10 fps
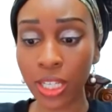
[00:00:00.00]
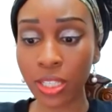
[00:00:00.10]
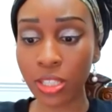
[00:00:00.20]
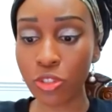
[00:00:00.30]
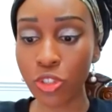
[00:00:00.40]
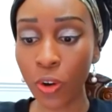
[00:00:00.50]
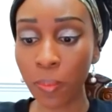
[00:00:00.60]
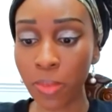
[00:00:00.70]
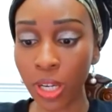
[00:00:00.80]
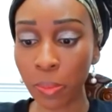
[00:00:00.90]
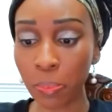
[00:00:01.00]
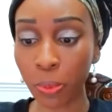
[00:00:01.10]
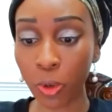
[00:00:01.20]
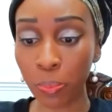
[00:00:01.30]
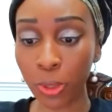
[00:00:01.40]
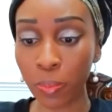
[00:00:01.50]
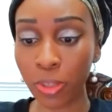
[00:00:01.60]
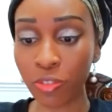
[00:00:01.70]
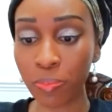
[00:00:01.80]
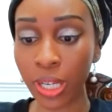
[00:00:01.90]
It is not my problem
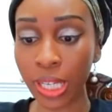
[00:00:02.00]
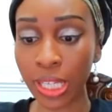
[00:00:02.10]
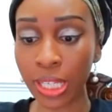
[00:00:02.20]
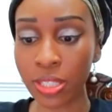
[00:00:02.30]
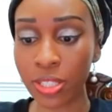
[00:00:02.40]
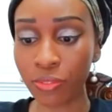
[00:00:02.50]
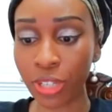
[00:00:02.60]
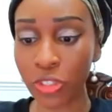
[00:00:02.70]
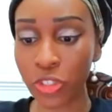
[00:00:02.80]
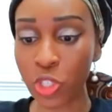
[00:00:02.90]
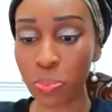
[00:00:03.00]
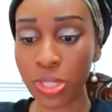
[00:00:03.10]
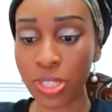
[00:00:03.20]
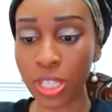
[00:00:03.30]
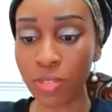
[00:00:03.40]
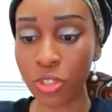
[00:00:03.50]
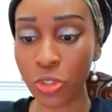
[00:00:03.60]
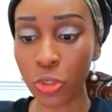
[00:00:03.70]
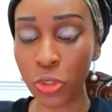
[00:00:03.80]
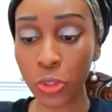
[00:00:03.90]
if my intervention is perceived
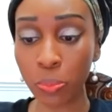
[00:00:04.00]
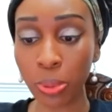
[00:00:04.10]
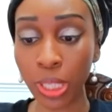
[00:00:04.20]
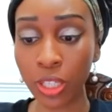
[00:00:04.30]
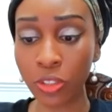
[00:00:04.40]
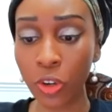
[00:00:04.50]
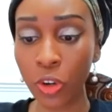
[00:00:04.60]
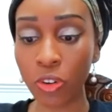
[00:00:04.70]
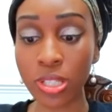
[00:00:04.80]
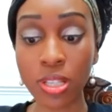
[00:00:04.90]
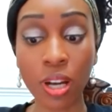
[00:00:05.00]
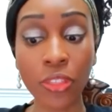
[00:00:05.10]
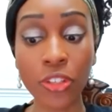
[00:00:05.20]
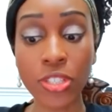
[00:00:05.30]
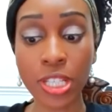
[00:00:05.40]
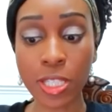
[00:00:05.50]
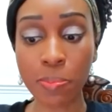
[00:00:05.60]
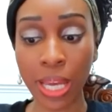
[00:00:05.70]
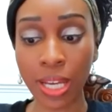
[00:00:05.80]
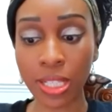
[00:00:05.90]
as not European or as others
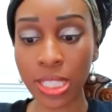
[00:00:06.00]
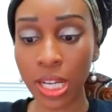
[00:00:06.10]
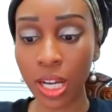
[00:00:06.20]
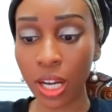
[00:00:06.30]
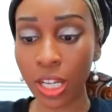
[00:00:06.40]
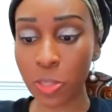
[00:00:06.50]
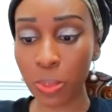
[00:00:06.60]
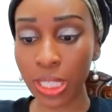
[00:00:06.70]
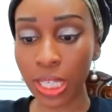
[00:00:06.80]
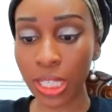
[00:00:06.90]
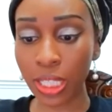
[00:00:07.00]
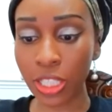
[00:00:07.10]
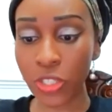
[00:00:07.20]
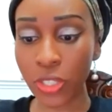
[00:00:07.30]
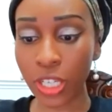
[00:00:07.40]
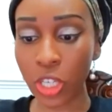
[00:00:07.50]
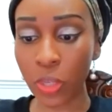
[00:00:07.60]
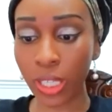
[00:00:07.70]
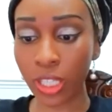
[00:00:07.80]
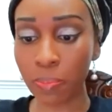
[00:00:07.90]
expect. I speak English and I
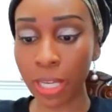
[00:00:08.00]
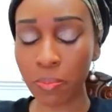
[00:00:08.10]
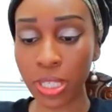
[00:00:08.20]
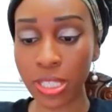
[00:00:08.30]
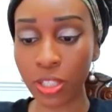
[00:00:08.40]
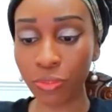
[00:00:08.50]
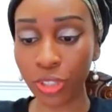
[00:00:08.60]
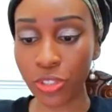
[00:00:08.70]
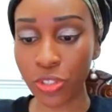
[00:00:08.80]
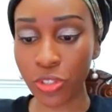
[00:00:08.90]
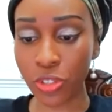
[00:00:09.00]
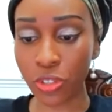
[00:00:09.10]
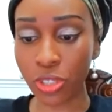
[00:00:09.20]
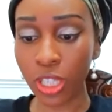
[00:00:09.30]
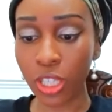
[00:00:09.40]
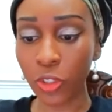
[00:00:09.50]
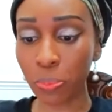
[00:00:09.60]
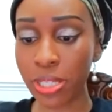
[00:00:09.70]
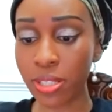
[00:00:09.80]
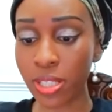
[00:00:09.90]
know I can make myself understood. Your
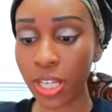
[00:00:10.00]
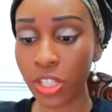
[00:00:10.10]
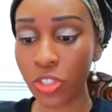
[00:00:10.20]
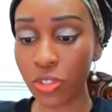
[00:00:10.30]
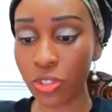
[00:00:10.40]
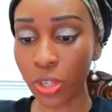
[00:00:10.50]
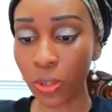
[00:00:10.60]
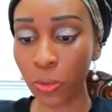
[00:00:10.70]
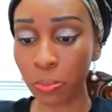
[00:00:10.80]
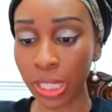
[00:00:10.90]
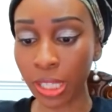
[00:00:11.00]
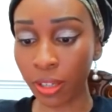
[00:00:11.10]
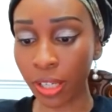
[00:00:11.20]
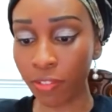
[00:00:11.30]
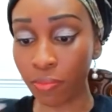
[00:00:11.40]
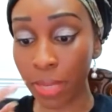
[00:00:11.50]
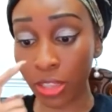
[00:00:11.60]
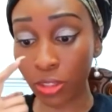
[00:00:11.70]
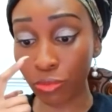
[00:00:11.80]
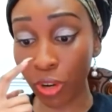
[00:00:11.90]
presentation has told me I have
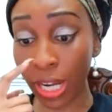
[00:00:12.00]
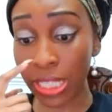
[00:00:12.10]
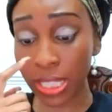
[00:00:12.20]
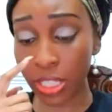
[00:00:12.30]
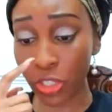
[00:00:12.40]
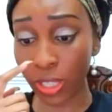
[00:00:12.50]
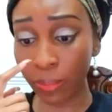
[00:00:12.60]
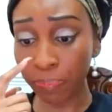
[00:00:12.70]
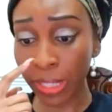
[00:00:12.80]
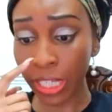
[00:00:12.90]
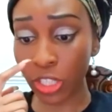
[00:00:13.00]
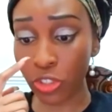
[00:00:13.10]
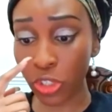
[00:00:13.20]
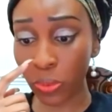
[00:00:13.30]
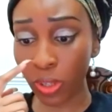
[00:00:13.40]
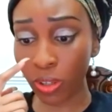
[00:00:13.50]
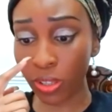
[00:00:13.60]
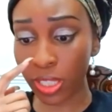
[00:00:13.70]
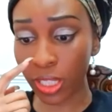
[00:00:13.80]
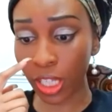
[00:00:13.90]
made the right decision. It is too
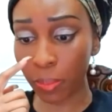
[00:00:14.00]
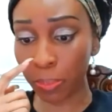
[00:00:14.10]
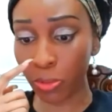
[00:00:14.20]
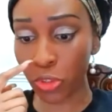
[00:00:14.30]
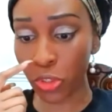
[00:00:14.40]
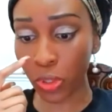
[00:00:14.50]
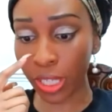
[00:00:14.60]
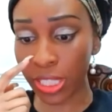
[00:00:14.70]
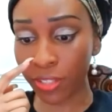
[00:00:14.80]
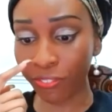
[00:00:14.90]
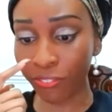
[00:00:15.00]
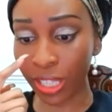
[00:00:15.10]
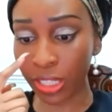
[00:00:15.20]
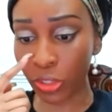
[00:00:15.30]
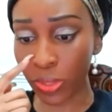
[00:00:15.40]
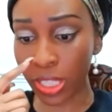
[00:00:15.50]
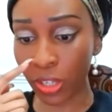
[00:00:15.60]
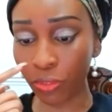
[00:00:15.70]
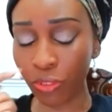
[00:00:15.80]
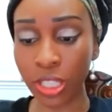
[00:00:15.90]
hard to keep on trying to fit
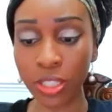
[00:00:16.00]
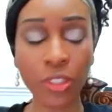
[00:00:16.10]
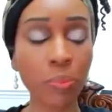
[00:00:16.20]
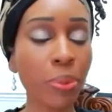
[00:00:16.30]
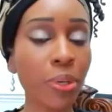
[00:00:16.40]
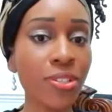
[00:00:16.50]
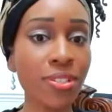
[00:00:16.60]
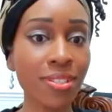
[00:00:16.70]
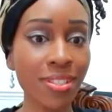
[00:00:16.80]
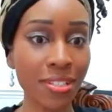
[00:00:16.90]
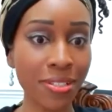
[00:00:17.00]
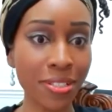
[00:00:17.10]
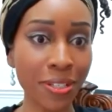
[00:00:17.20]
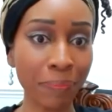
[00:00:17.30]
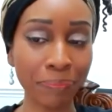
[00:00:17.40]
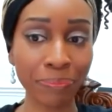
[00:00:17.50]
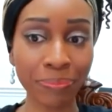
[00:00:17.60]
yourself in another person's system."